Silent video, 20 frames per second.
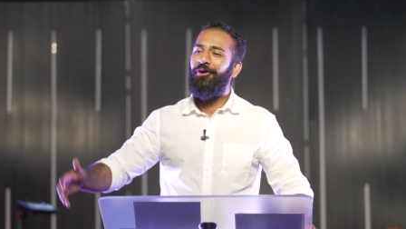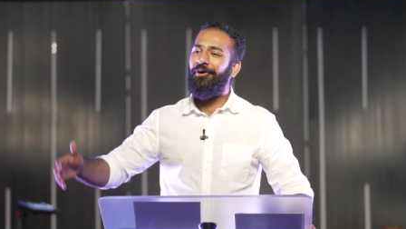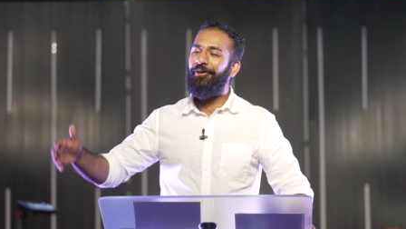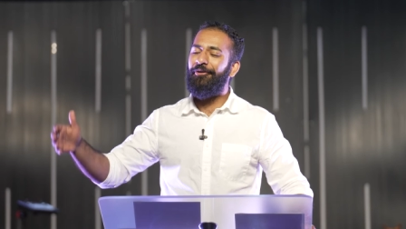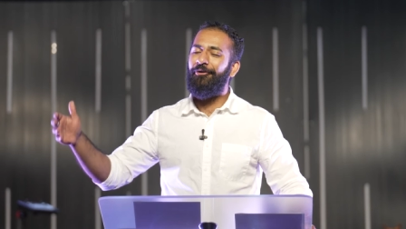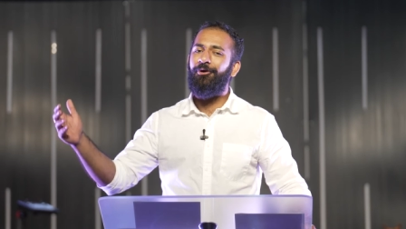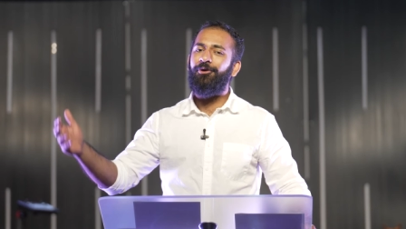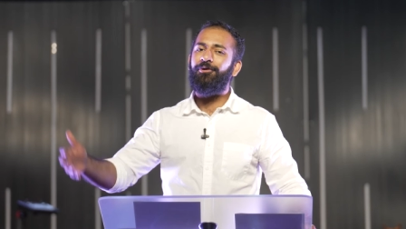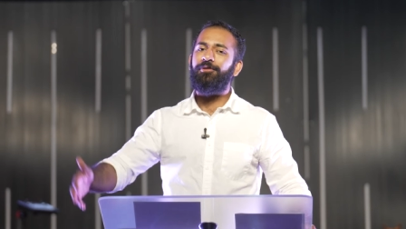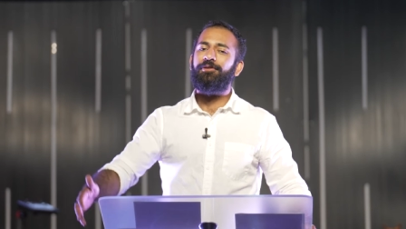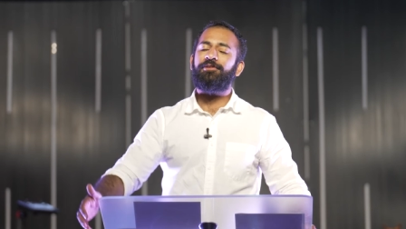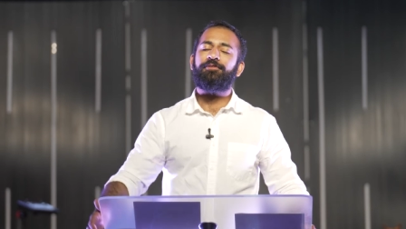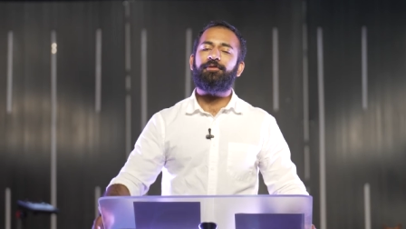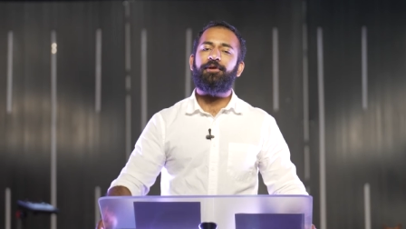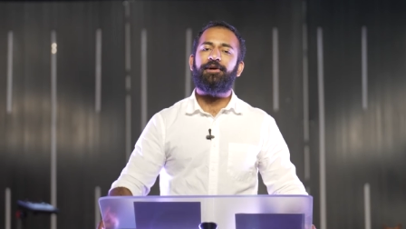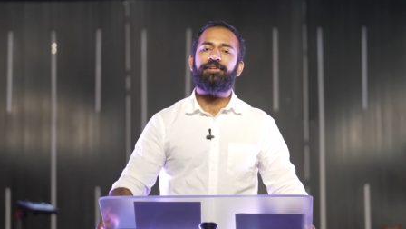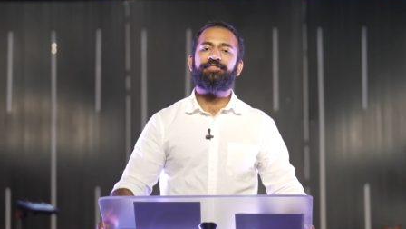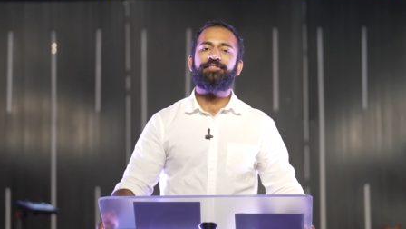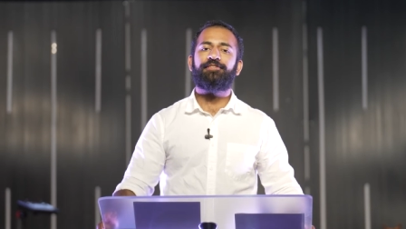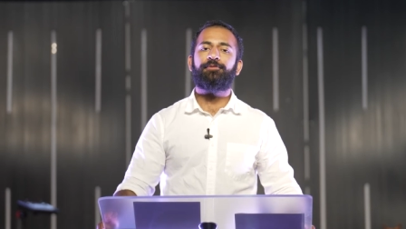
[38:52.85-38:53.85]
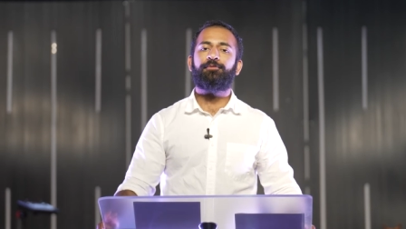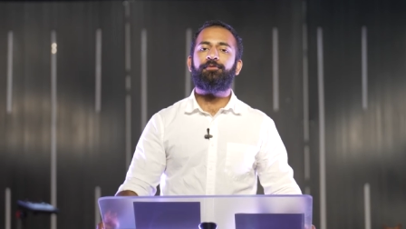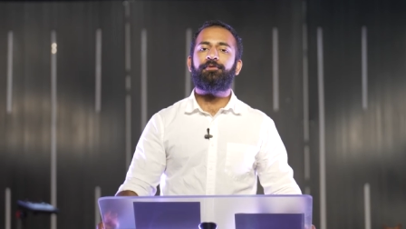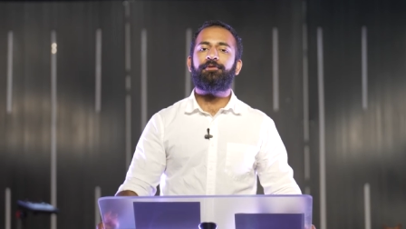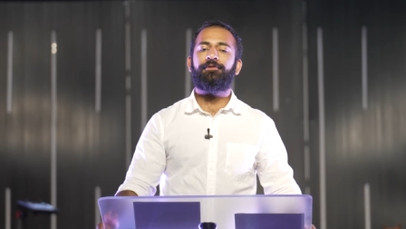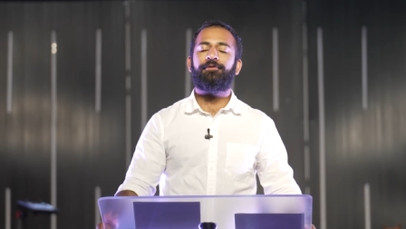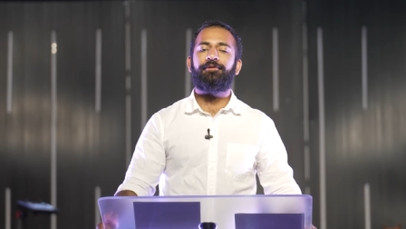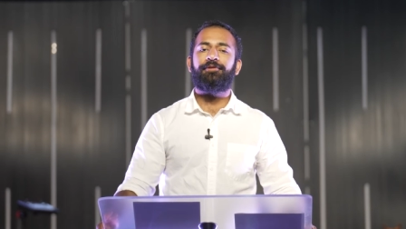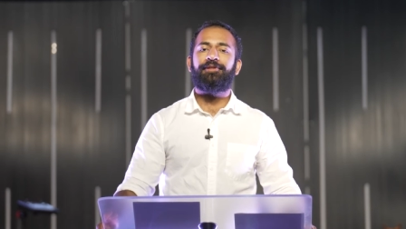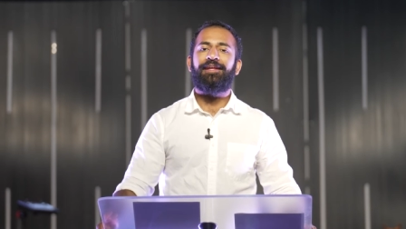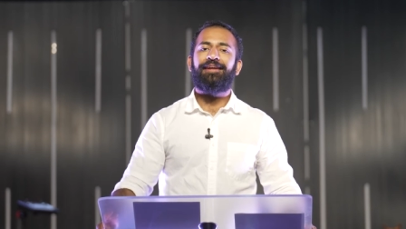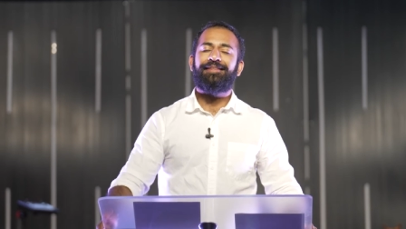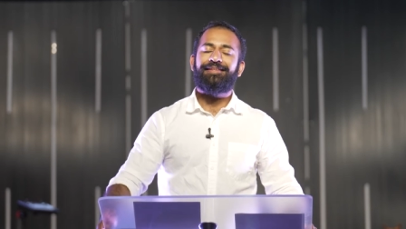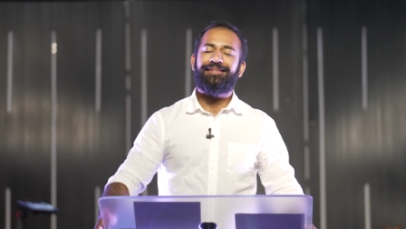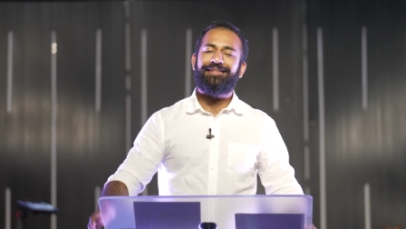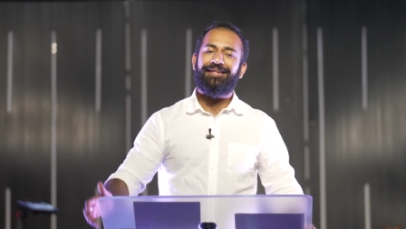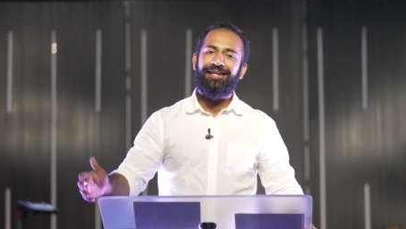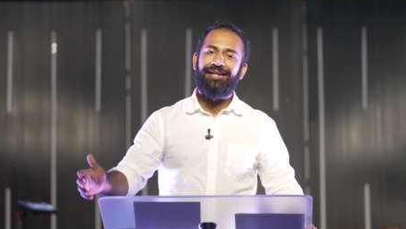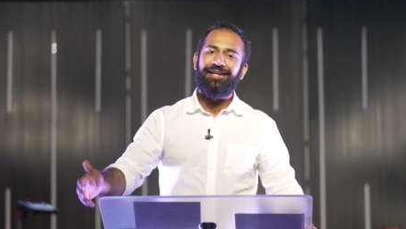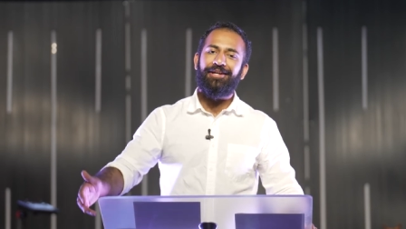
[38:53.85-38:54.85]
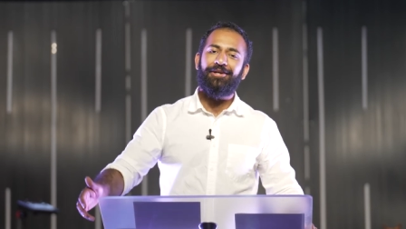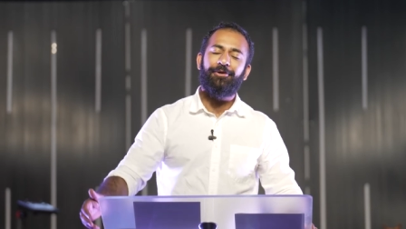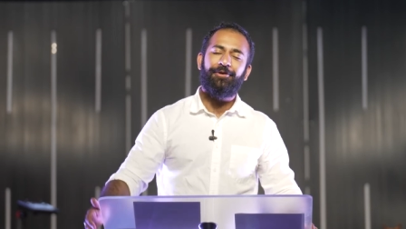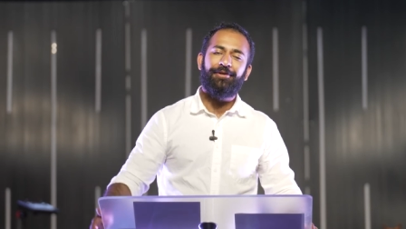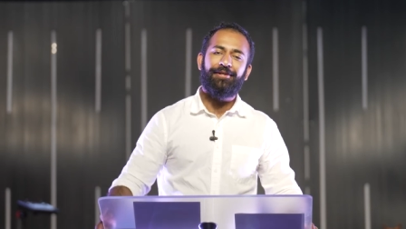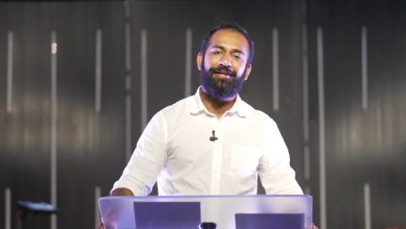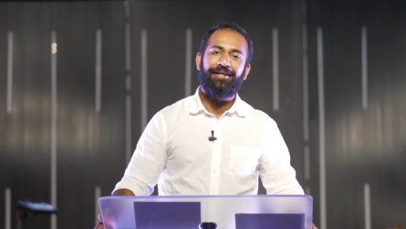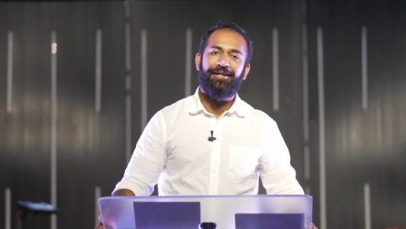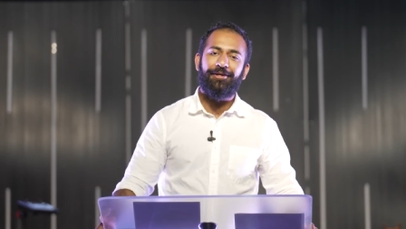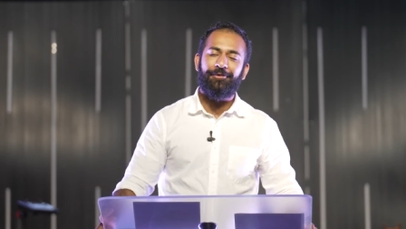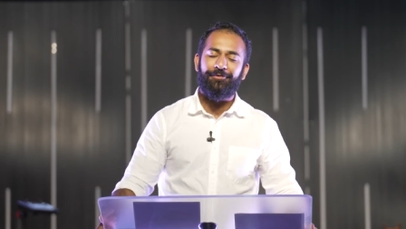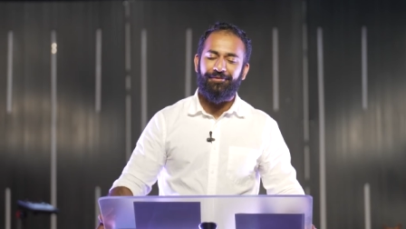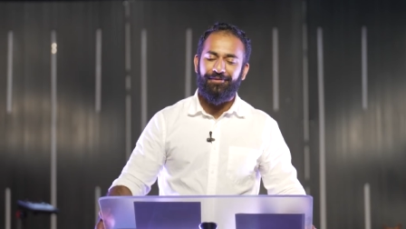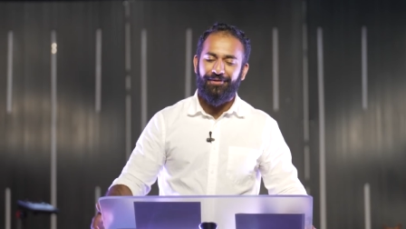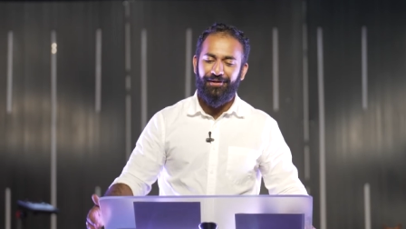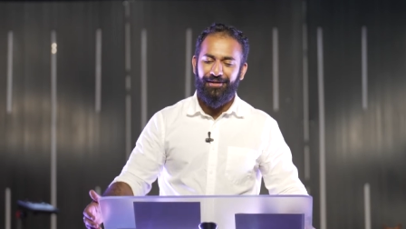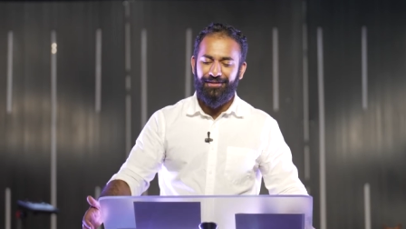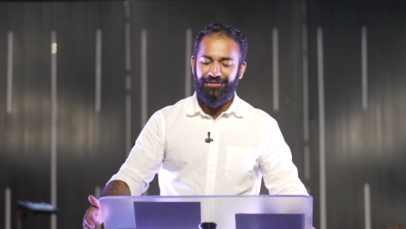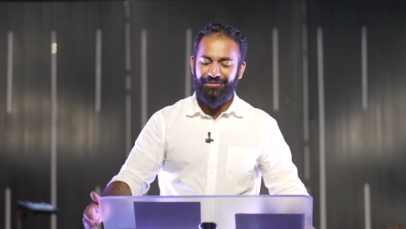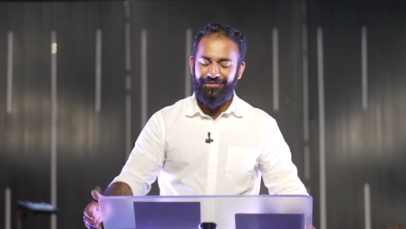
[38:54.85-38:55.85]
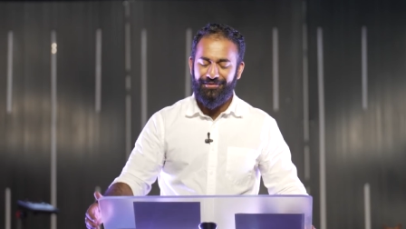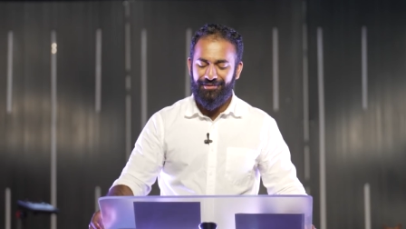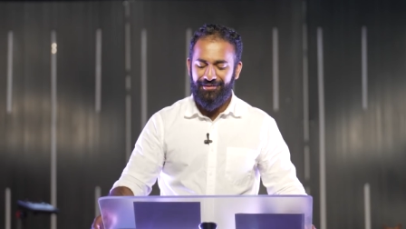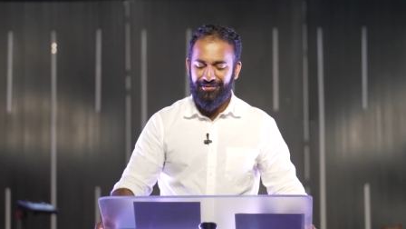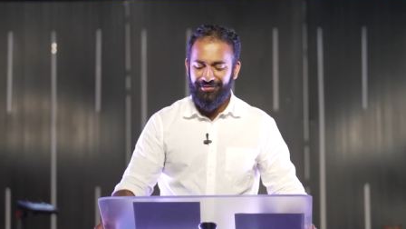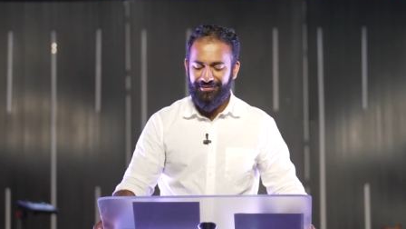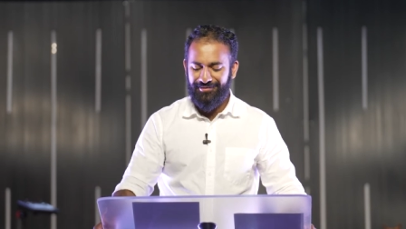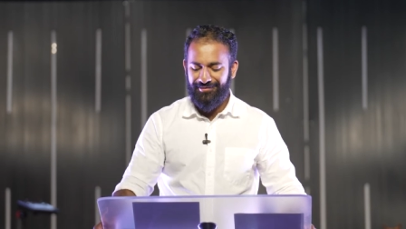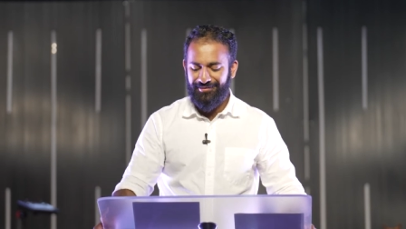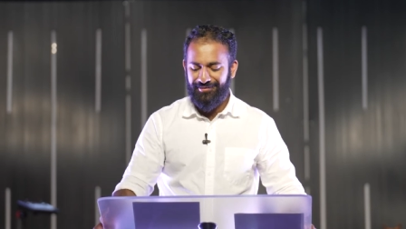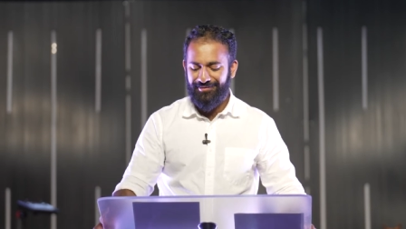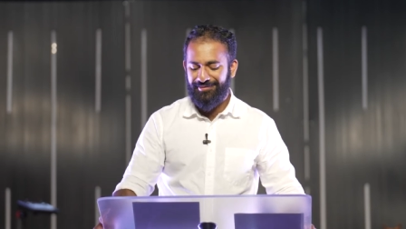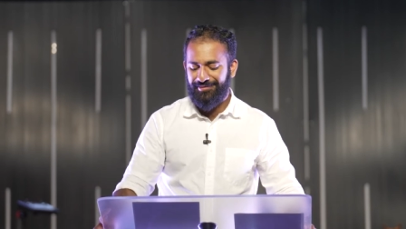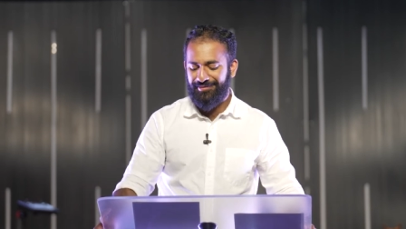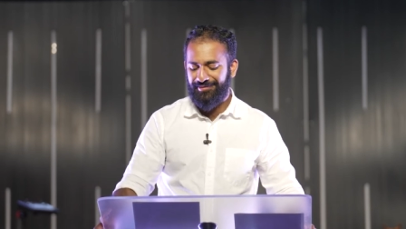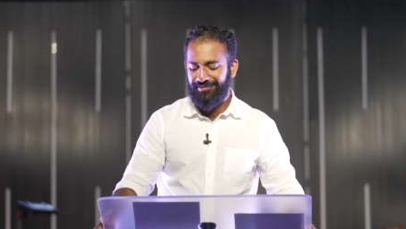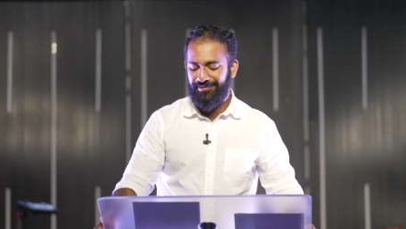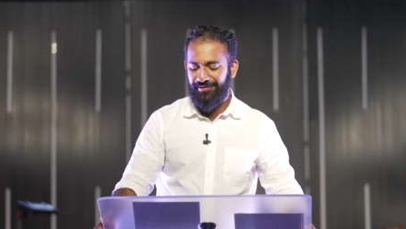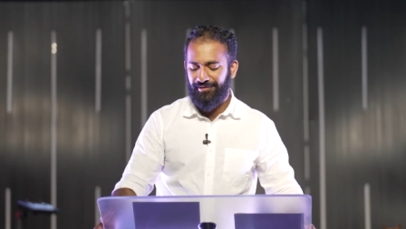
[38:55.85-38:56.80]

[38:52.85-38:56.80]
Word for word: and all across the world to carry out God's justice.